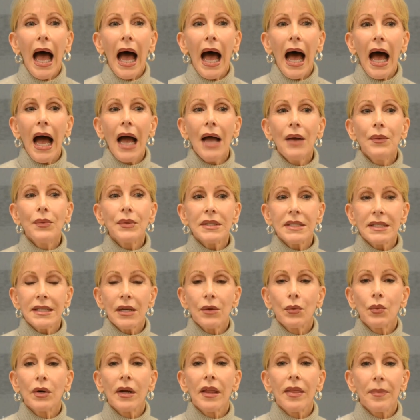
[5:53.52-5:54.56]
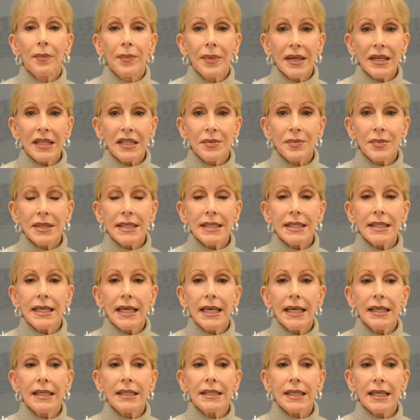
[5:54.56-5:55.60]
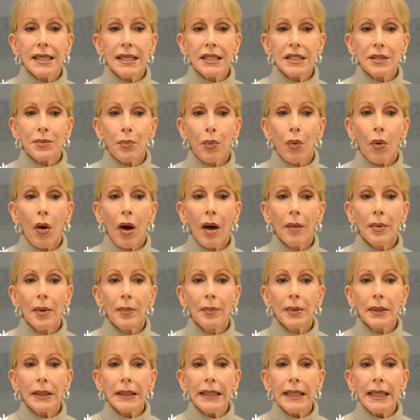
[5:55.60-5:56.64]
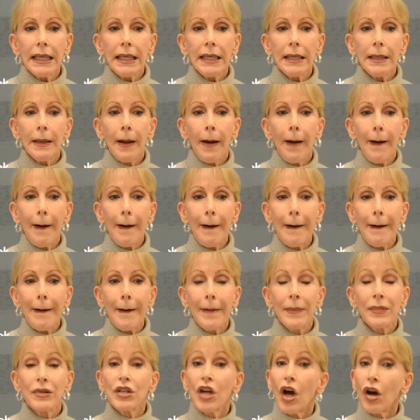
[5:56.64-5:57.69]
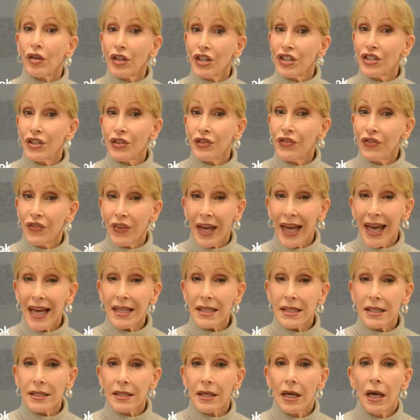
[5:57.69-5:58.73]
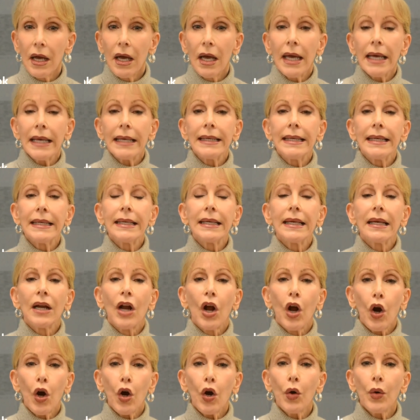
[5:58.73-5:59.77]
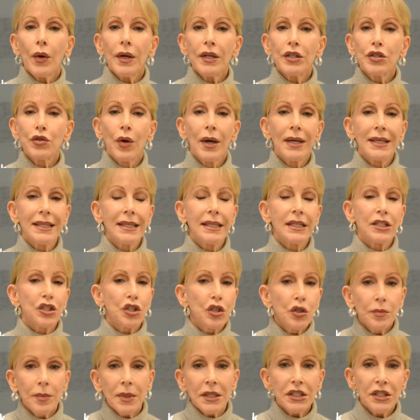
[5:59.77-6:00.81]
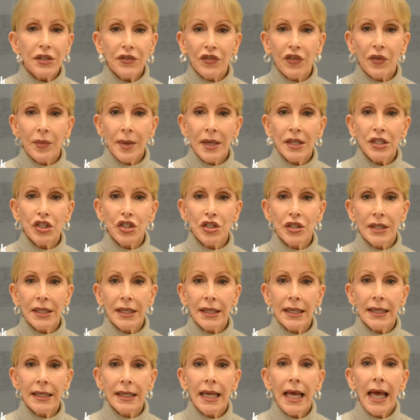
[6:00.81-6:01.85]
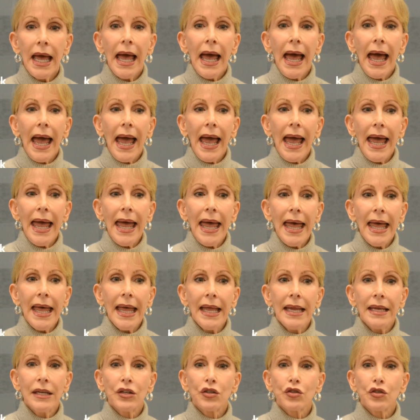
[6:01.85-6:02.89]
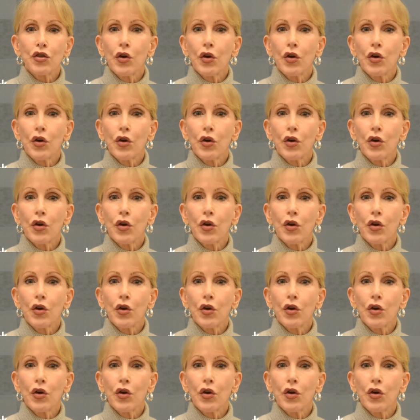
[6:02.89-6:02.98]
I would say one of the biggest mistakes is probably talking too fast, getting in a hurry, trying to get too much information in, and